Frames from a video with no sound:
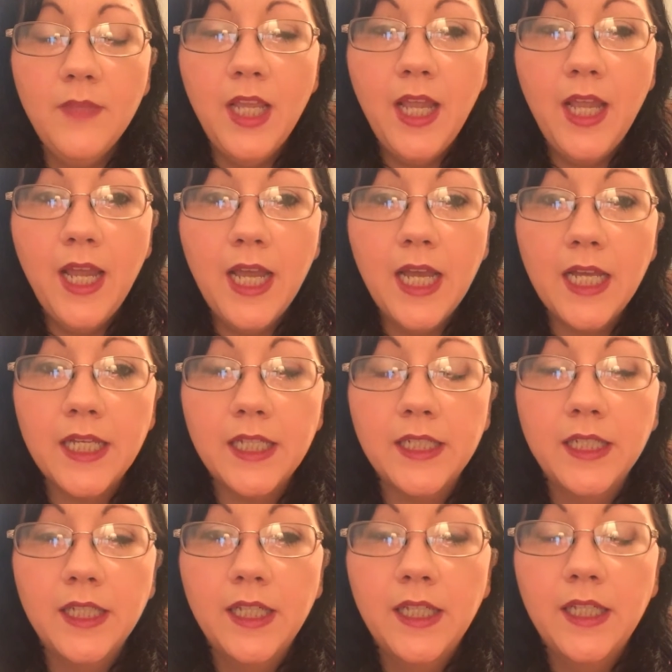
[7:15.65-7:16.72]

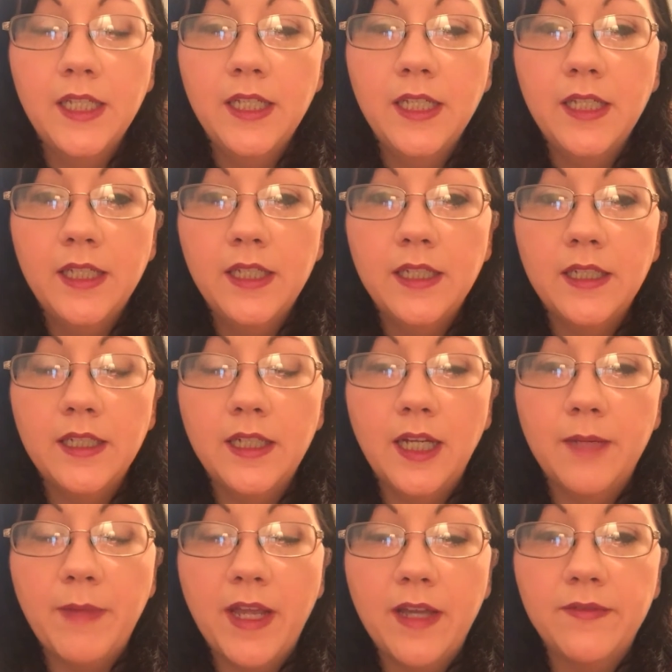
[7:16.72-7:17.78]
had,
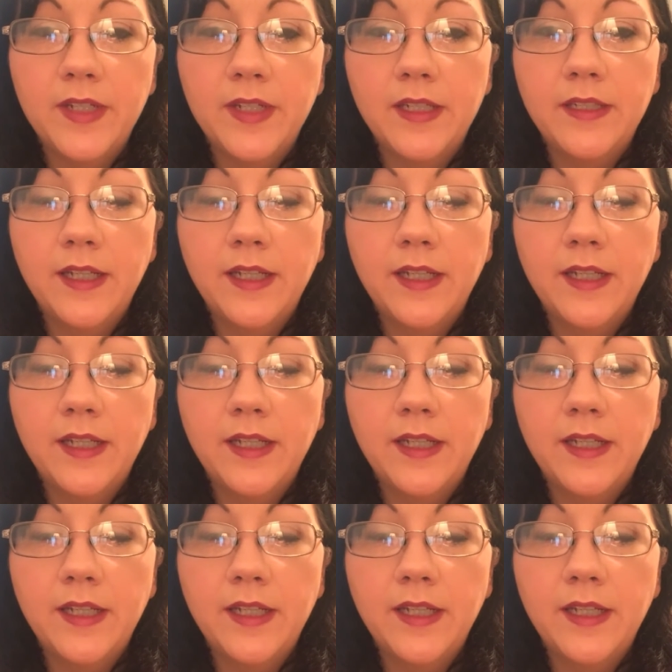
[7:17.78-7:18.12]
I'm having